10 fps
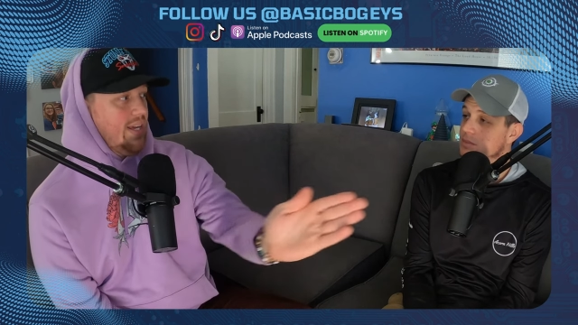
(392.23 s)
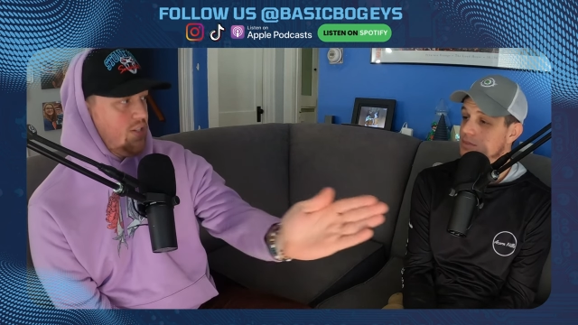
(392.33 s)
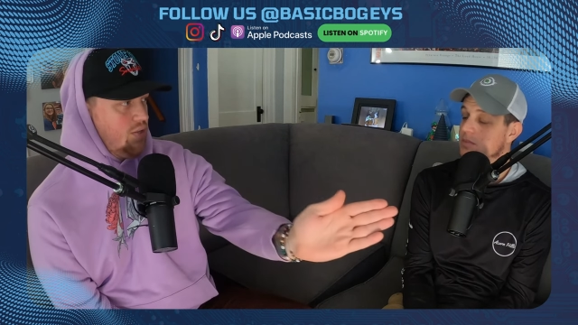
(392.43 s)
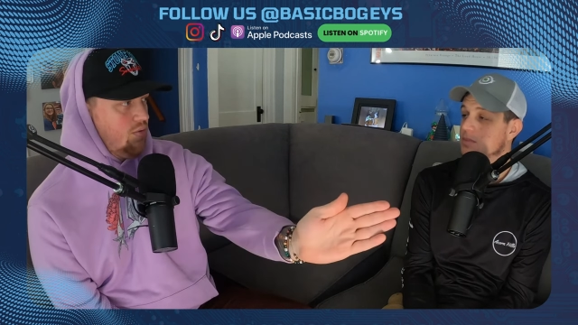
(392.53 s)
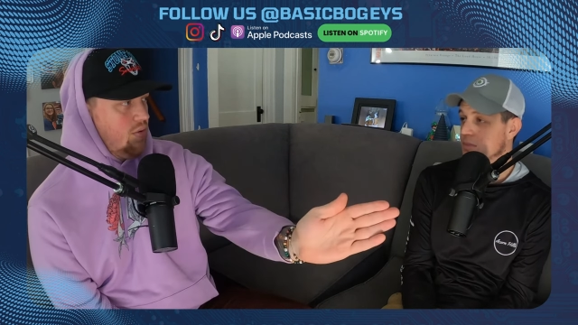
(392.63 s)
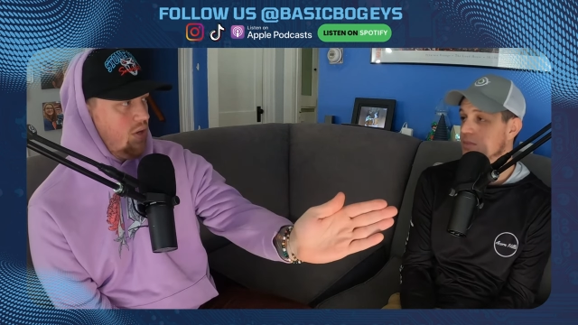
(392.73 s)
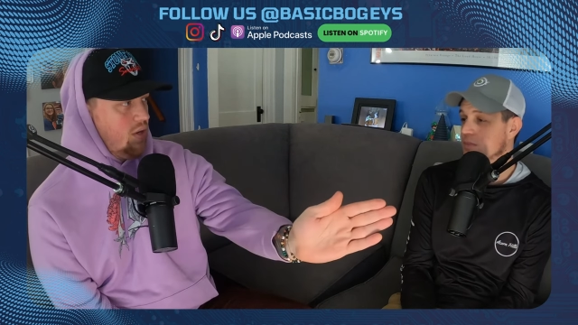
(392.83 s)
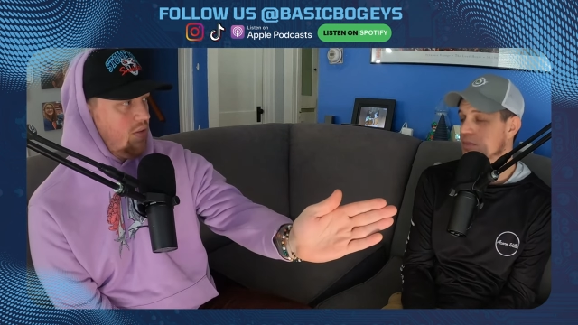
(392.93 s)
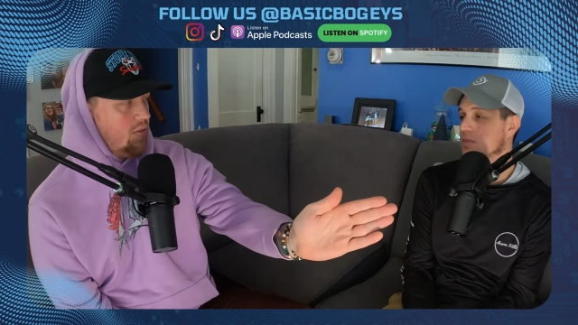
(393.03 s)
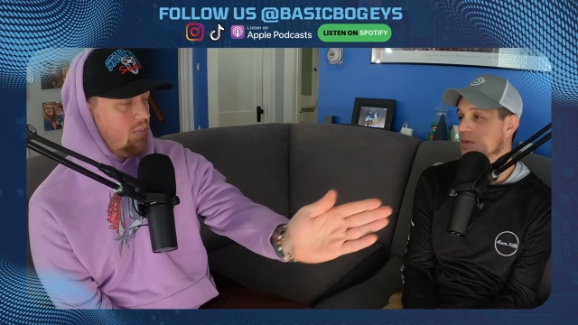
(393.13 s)
Speaker 1: get to
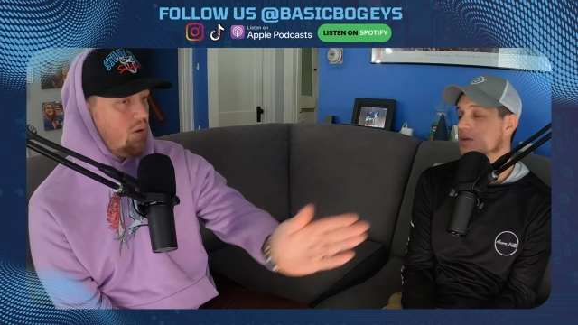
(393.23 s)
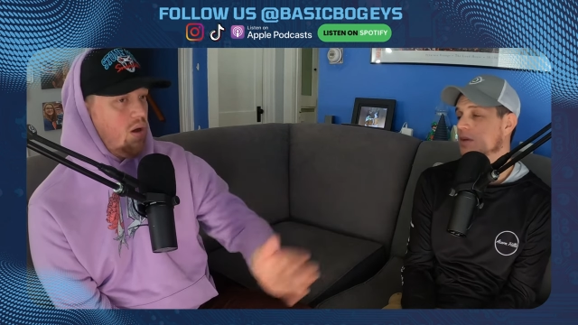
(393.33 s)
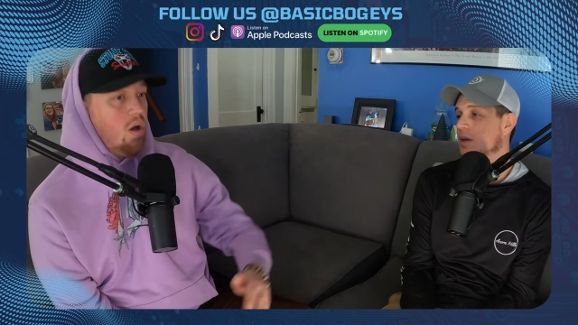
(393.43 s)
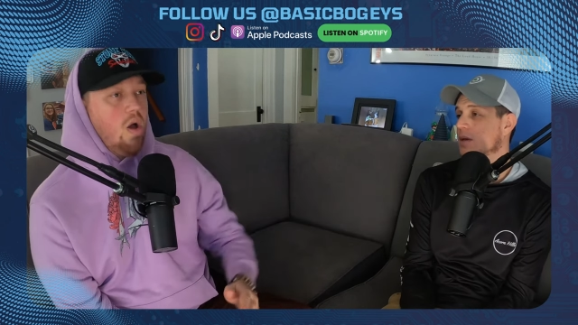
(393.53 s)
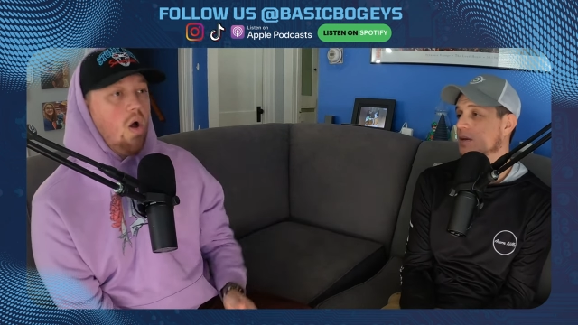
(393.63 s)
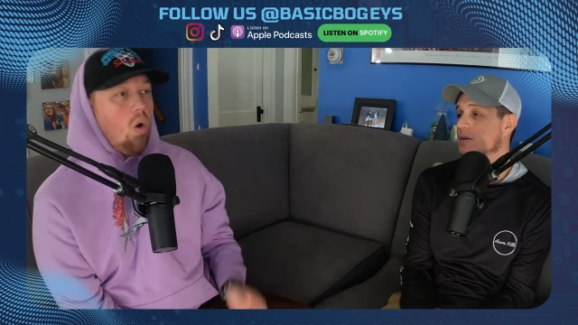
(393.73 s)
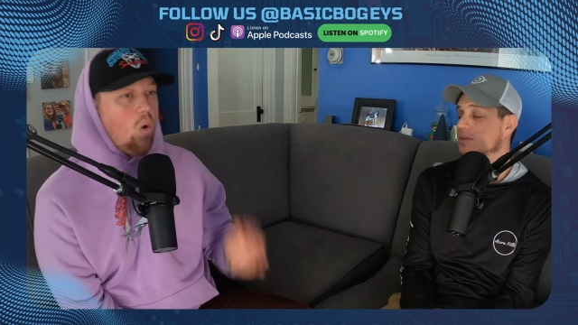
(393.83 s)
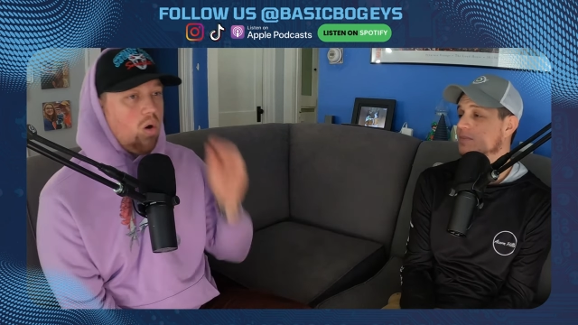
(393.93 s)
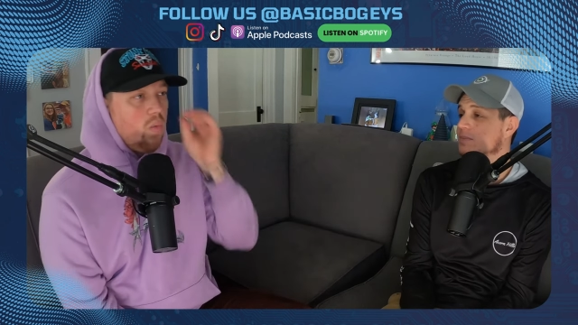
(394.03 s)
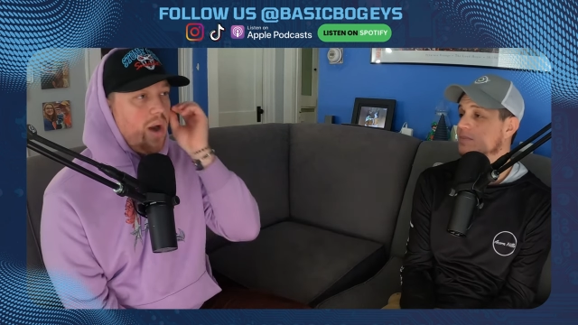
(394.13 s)
with the ball. Yeah, yeah. Or